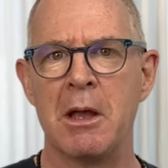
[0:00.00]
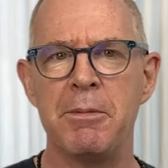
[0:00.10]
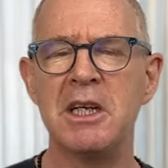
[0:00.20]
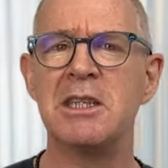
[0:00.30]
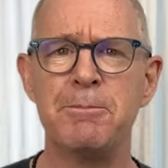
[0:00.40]

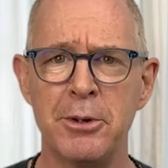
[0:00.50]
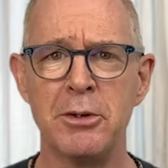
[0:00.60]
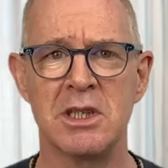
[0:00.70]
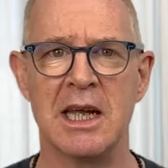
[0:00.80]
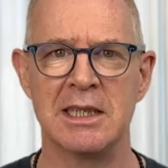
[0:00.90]
But it's a
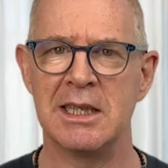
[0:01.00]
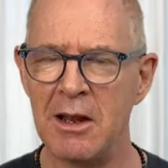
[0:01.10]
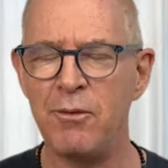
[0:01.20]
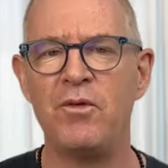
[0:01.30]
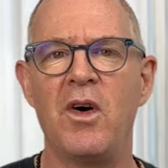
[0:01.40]
process.
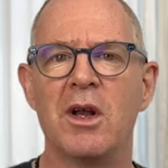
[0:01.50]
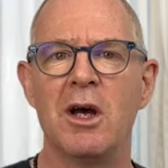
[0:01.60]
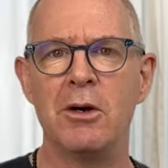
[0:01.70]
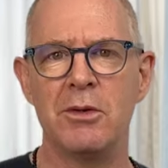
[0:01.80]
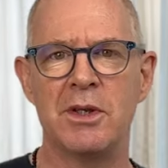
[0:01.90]
They
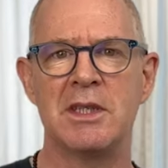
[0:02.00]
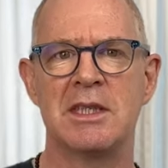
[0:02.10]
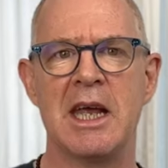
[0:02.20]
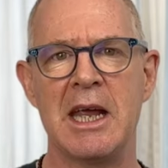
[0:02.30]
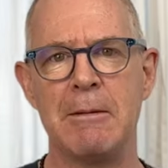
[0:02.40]
follow the
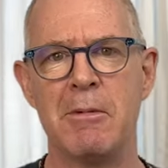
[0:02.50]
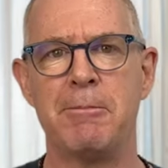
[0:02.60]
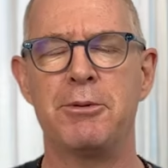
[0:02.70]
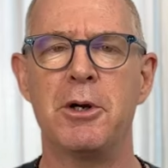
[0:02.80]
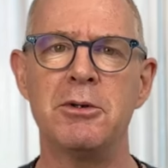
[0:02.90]
same
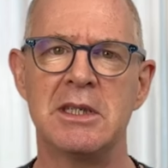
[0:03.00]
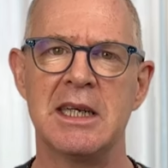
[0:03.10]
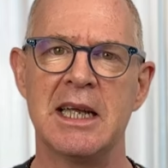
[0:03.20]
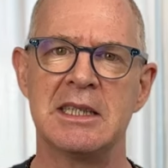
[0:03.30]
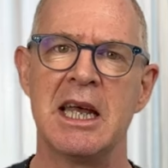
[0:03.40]

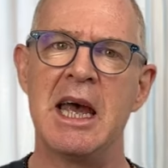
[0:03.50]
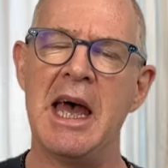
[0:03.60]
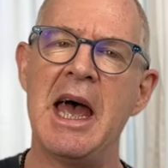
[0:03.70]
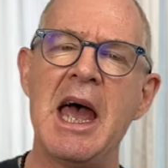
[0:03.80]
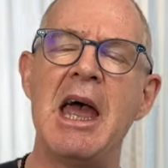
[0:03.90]
process
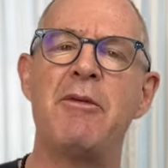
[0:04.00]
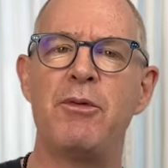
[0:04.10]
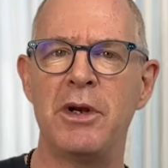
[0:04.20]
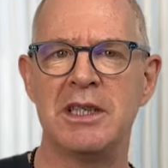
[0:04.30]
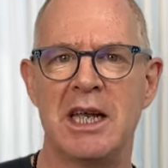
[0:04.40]

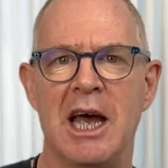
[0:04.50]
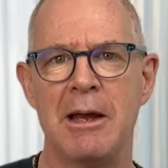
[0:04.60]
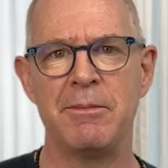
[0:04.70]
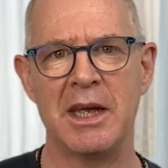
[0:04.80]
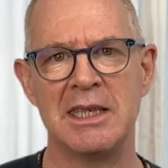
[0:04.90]
every
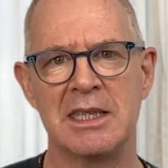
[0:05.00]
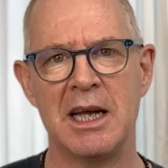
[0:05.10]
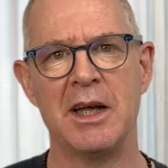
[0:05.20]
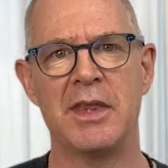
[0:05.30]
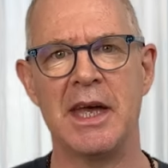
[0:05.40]
time they
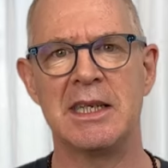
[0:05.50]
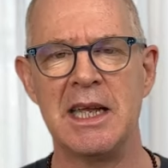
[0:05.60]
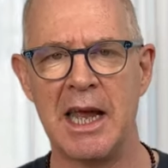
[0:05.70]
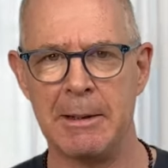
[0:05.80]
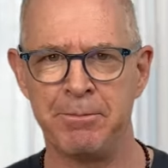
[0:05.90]
start their
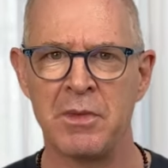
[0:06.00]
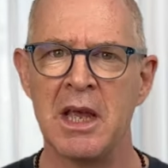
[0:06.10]
day.